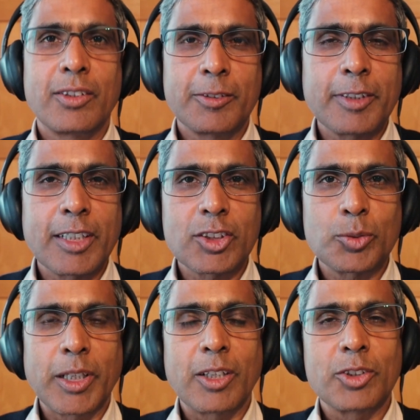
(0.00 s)
or the
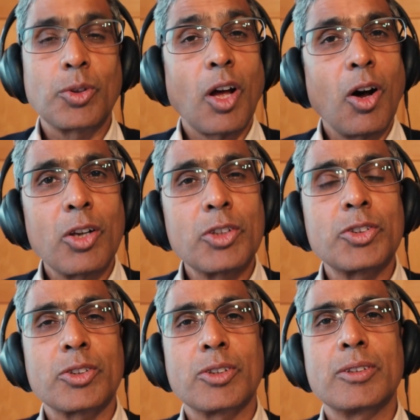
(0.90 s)
fast meal should
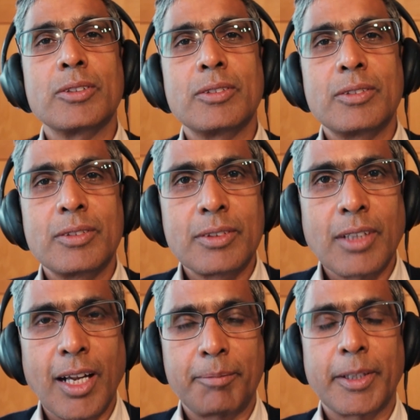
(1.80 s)
also
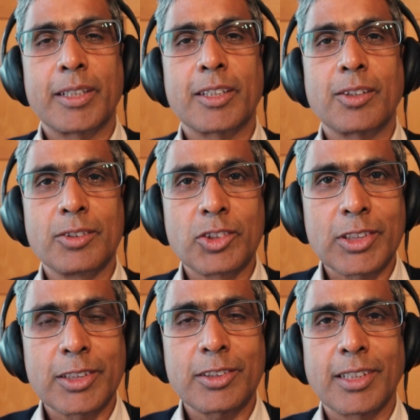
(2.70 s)
happen at a
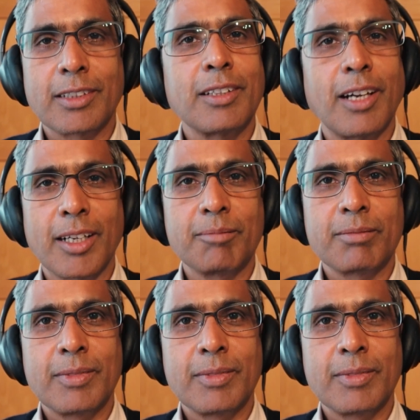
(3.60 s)
consistent time.